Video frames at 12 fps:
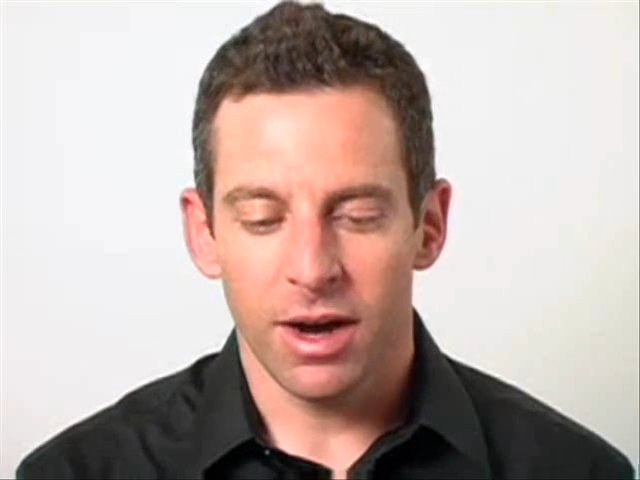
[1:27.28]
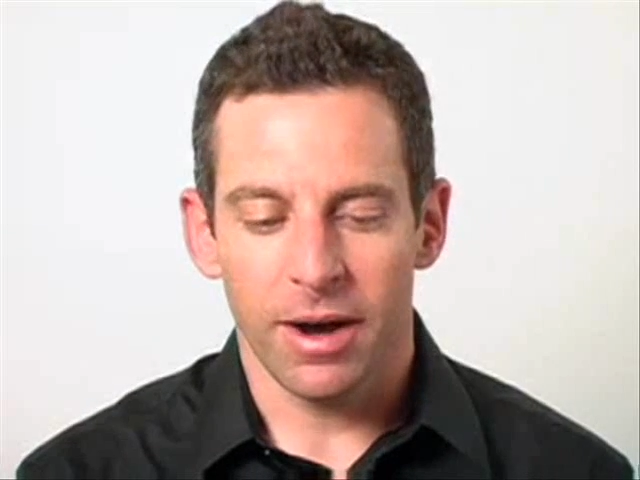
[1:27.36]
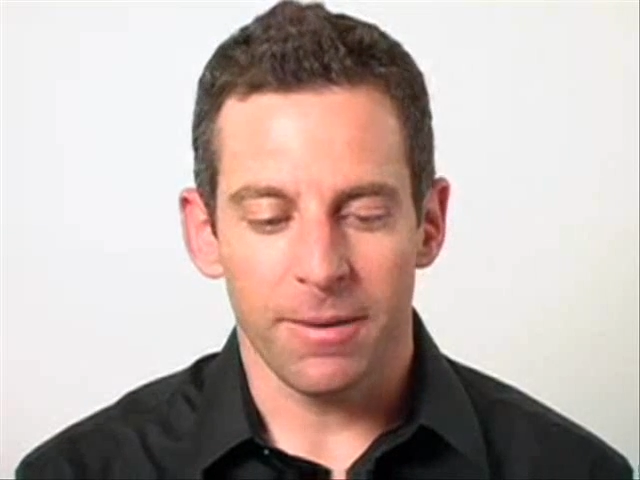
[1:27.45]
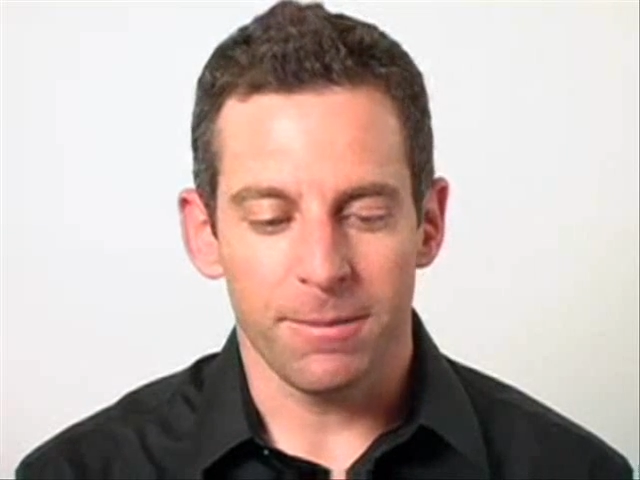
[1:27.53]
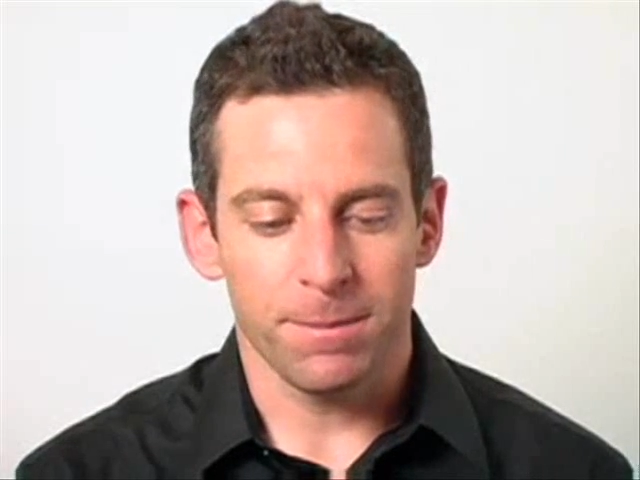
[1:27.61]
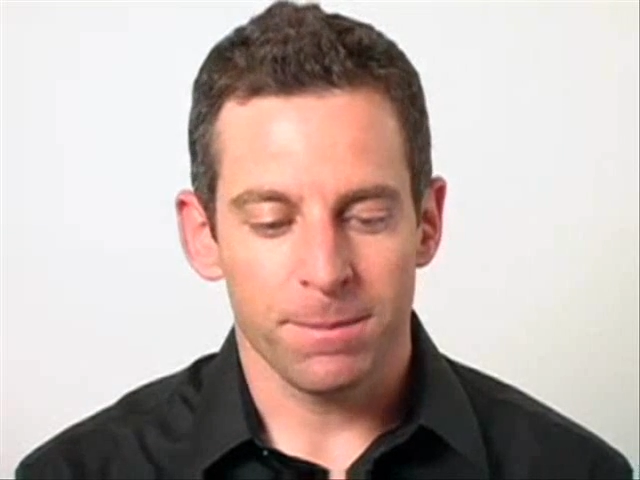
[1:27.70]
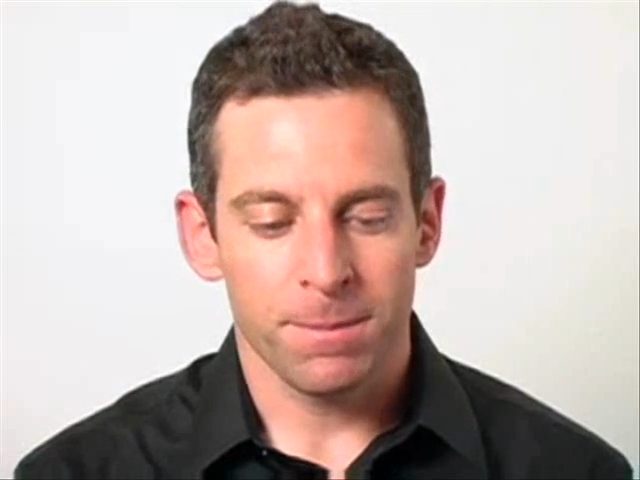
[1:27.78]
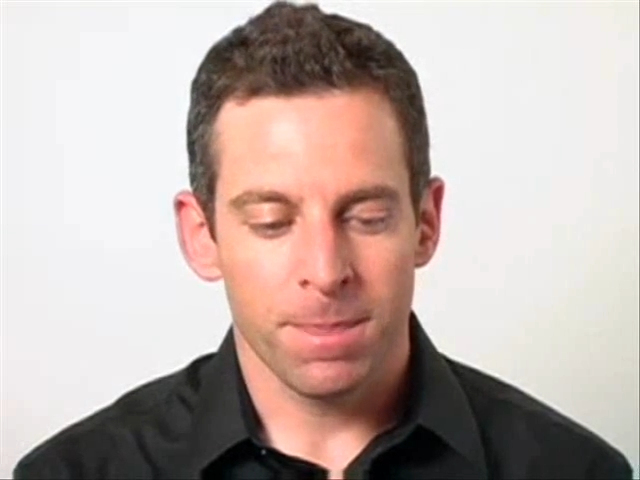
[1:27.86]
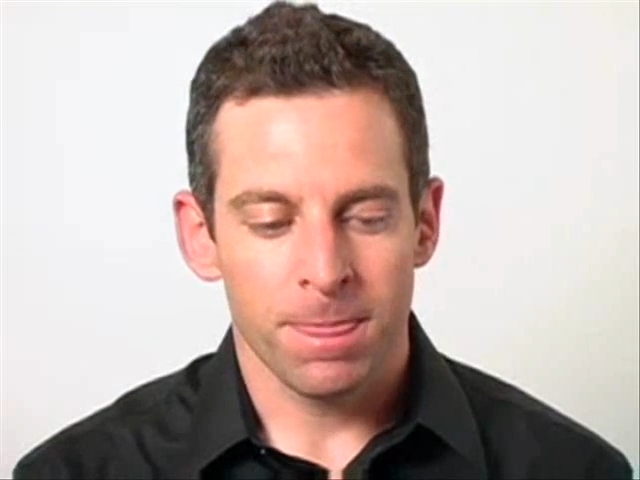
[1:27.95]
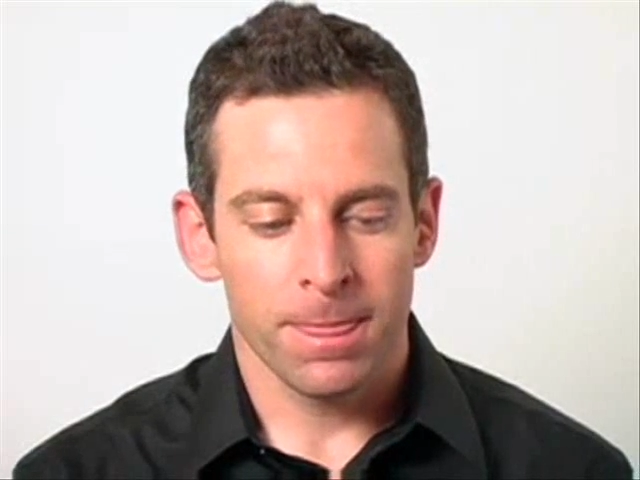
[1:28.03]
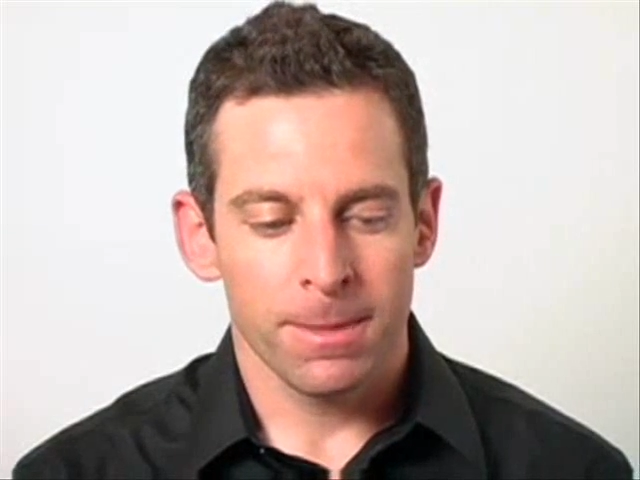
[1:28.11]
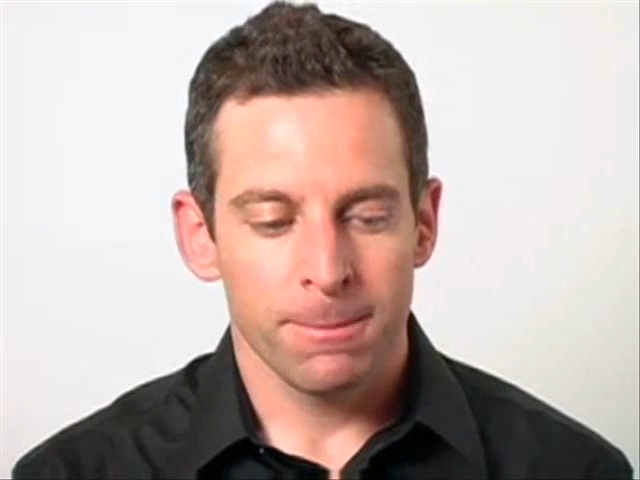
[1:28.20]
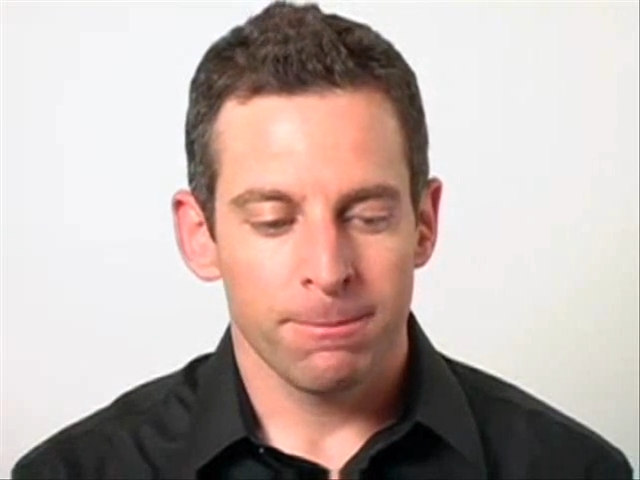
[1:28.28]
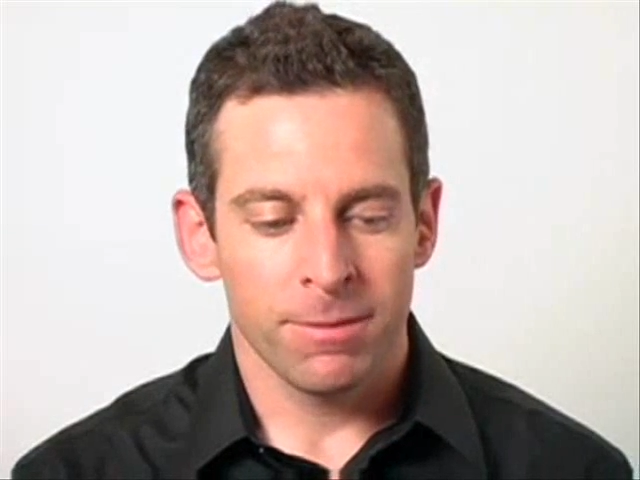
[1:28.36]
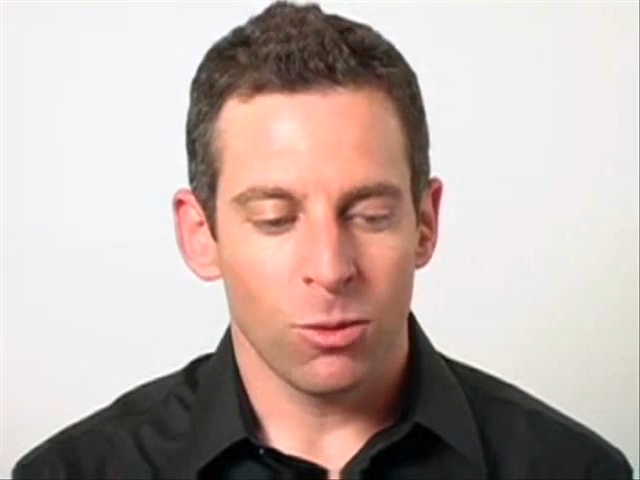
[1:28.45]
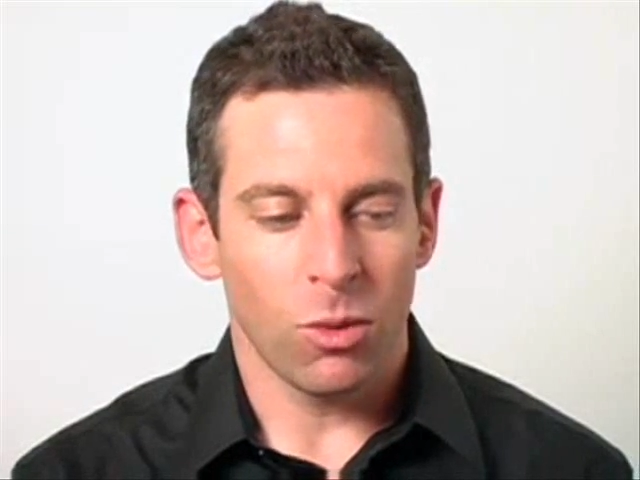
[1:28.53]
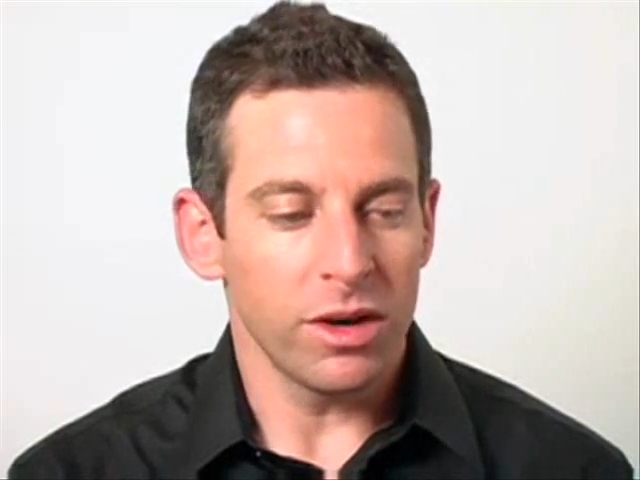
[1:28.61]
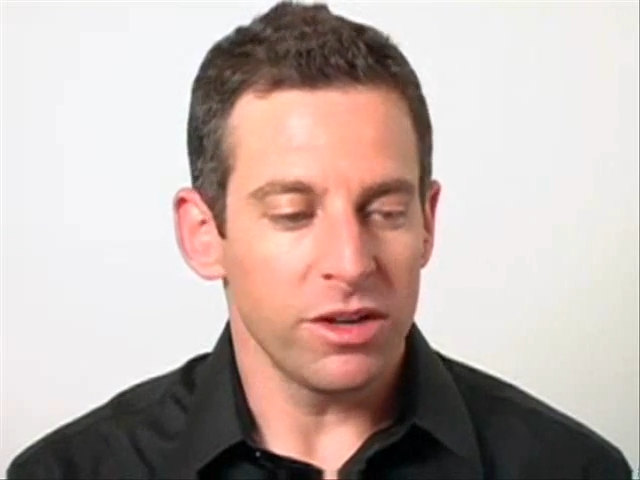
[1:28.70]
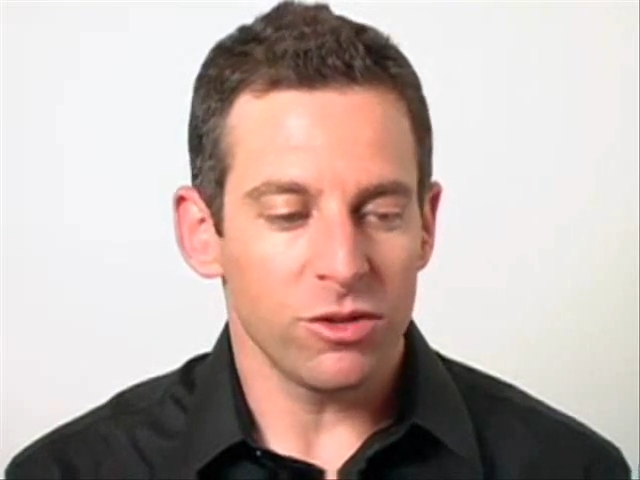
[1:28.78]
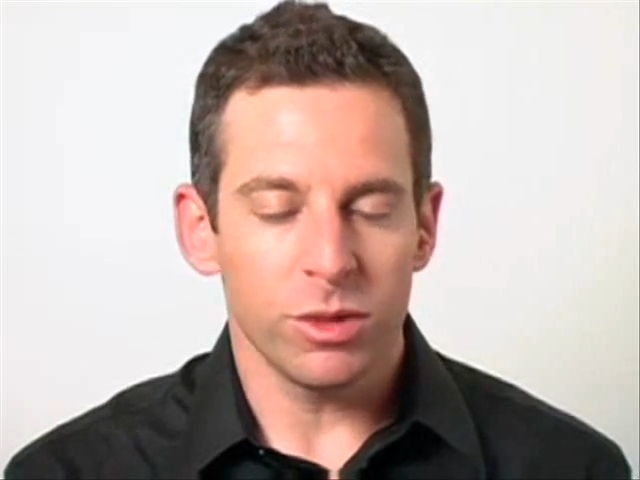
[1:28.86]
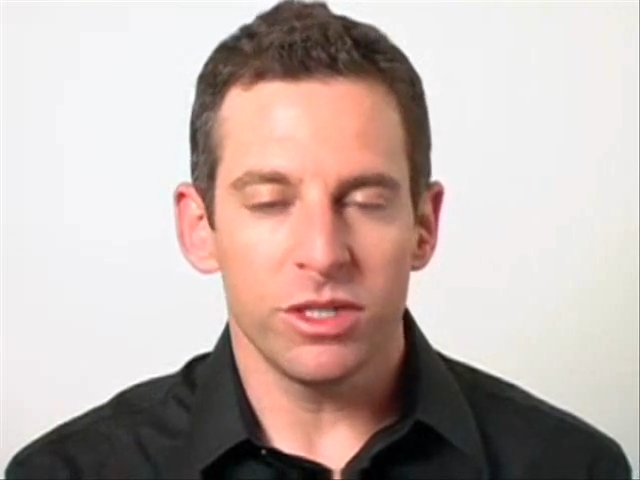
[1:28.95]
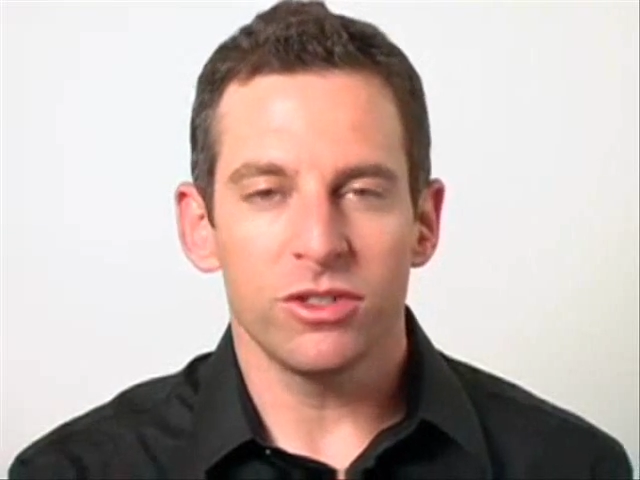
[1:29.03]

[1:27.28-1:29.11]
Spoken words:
One is we